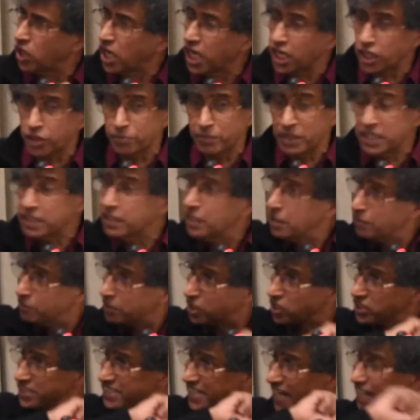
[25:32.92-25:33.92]
argument,
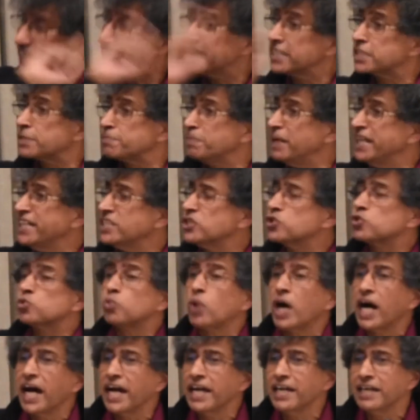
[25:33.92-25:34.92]
because that explains
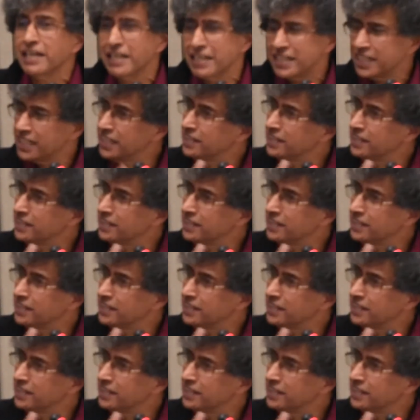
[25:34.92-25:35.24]
why